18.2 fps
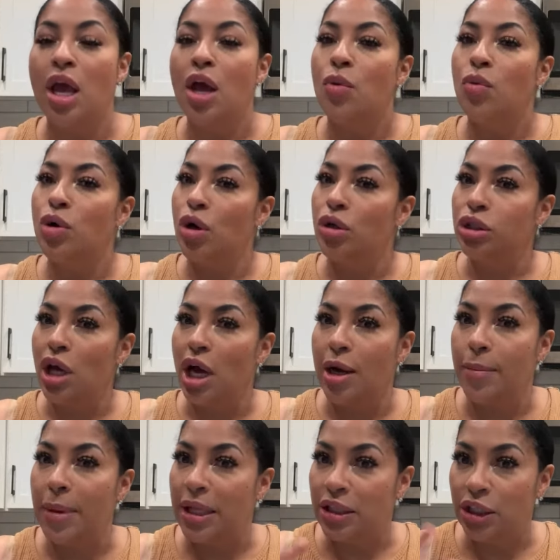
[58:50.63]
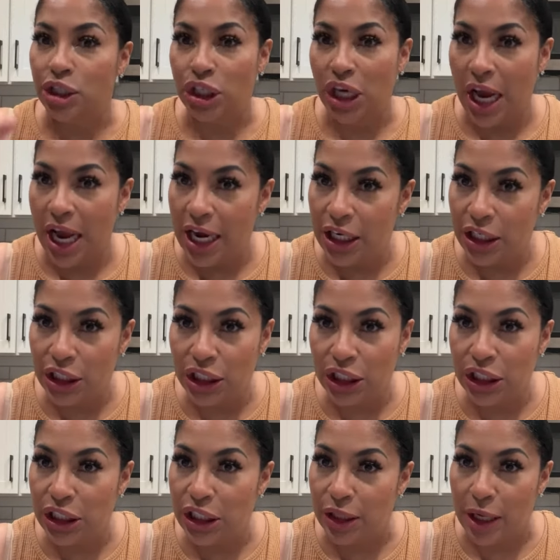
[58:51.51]
We're going to talk about the
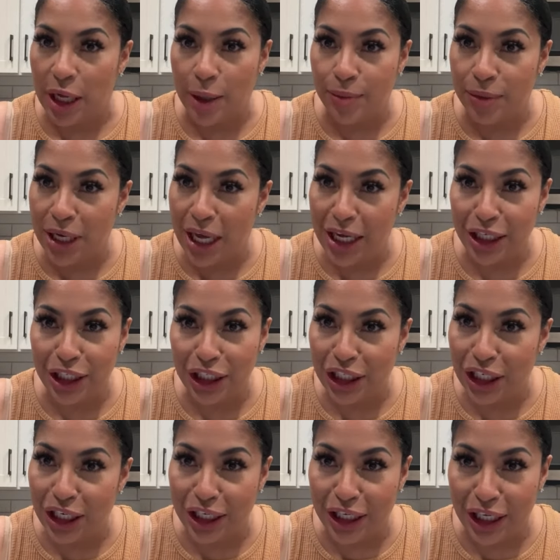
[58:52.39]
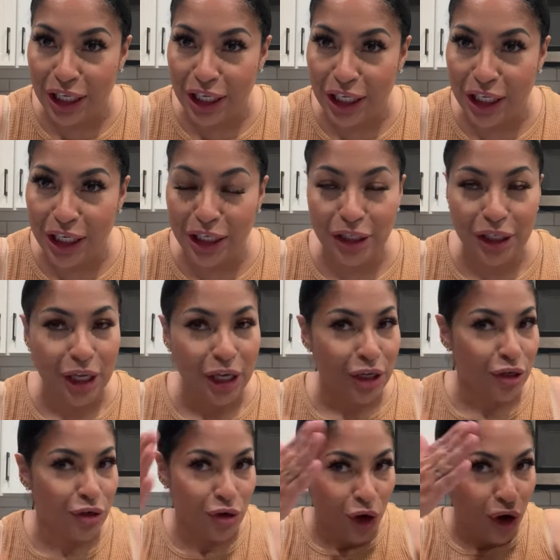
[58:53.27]
changes, the updates she done done.
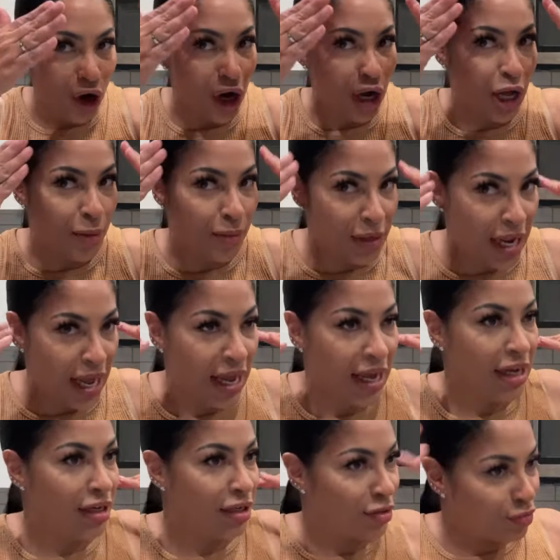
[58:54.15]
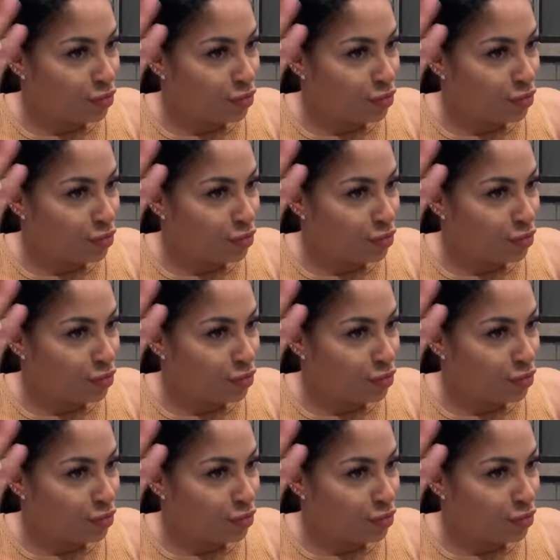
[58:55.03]
You know, her update.